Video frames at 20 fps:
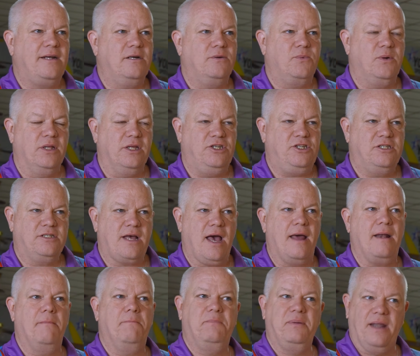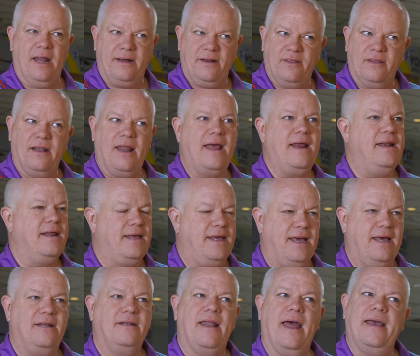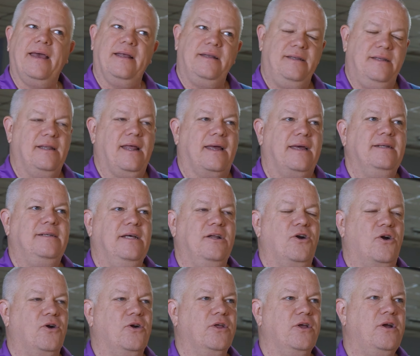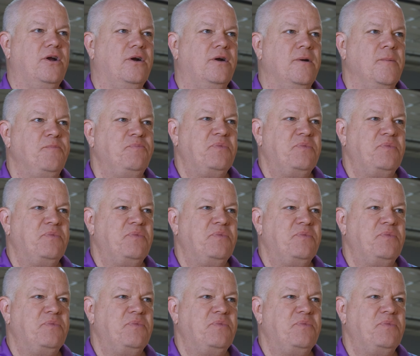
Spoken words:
It really just kind of blended the lane again like it did earlier,